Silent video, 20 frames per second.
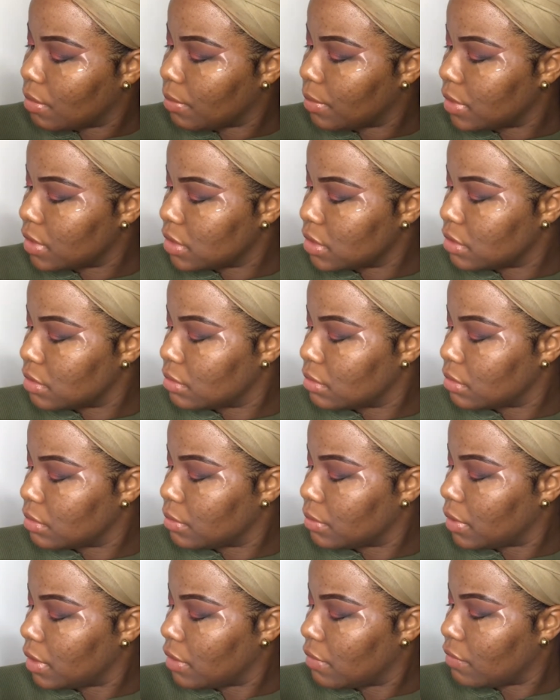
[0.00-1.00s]
1, 2,
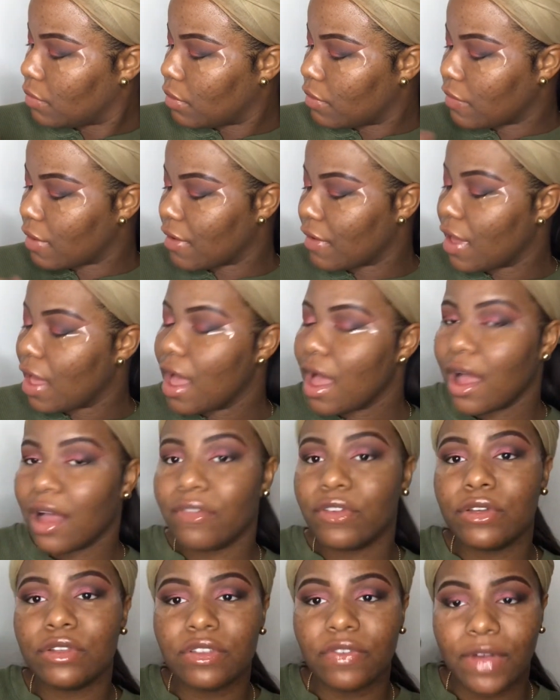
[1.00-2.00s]
3, 4, 5. I've
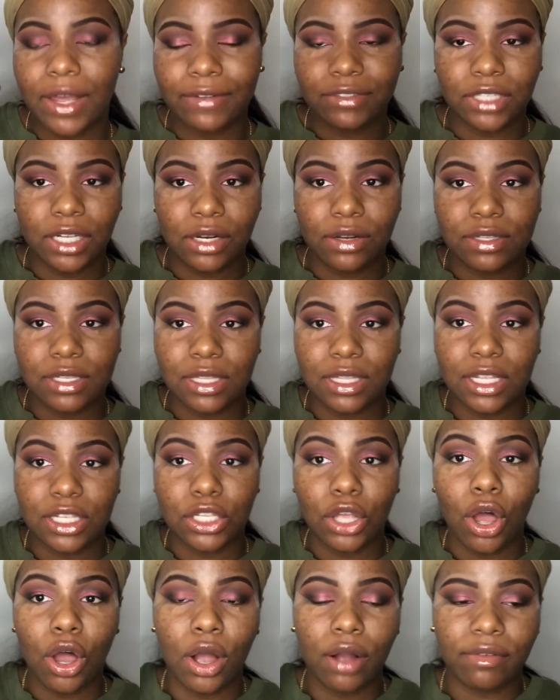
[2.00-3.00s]
used 5 shadows in this
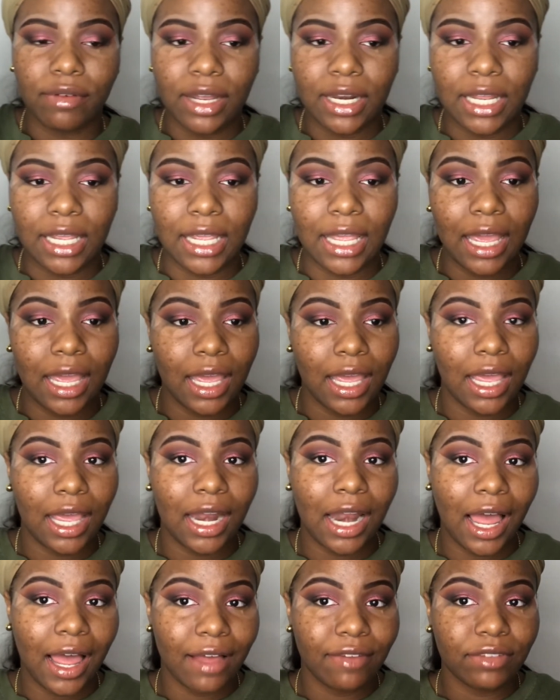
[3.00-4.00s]
already,
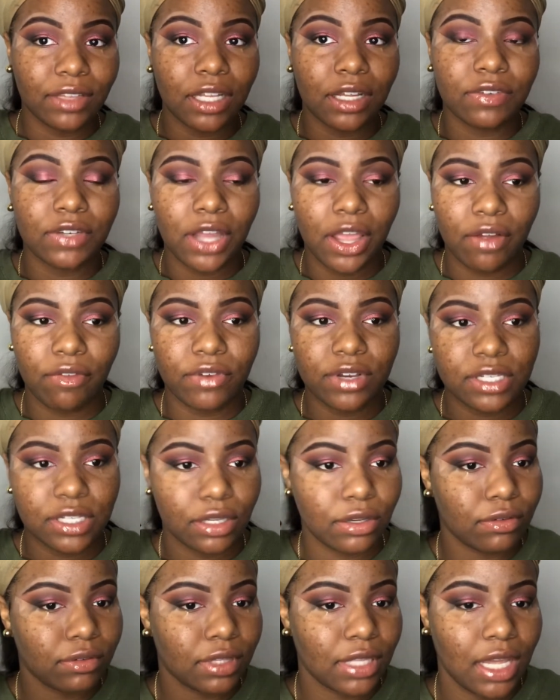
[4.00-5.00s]
and I've loved every
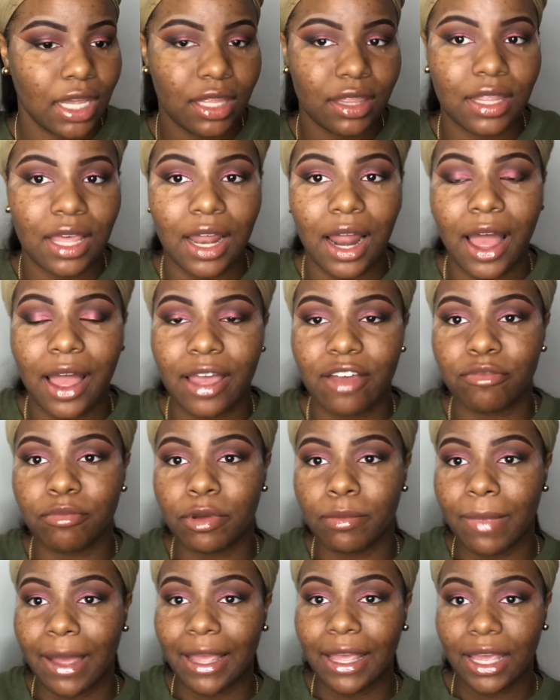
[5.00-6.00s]
single thing that I have
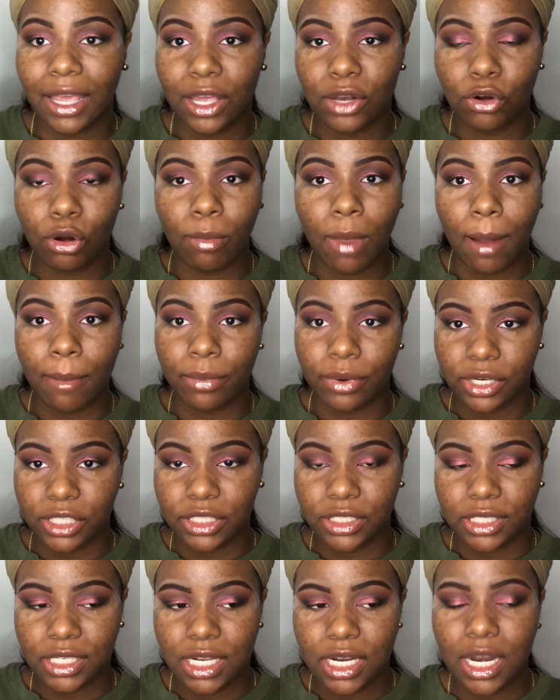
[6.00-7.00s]
put my hand or my
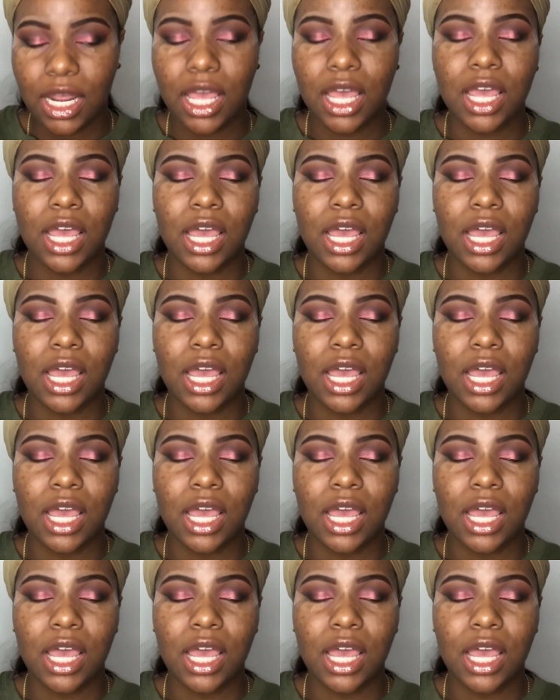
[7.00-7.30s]
brush in.